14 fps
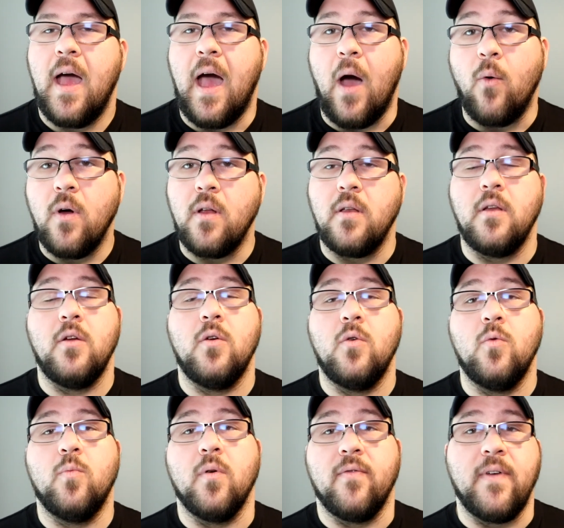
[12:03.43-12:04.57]
I wouldn't
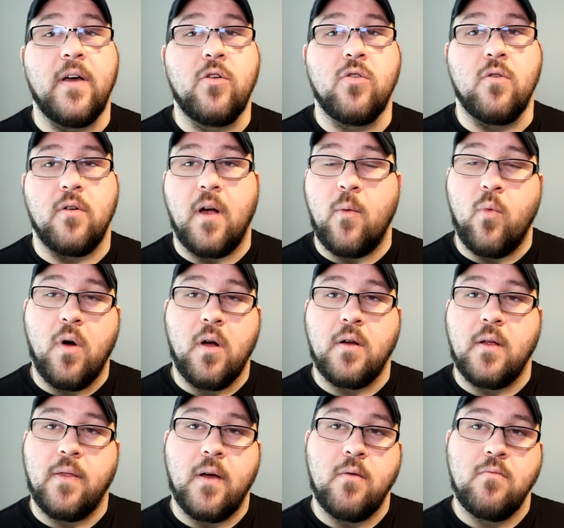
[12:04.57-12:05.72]
do professional grade work
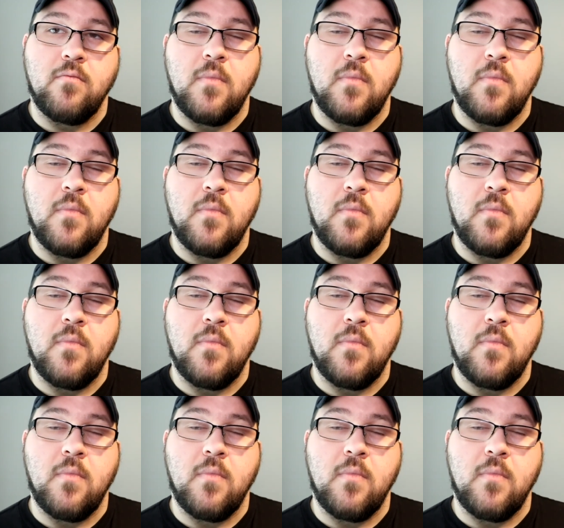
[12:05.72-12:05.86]
on it though.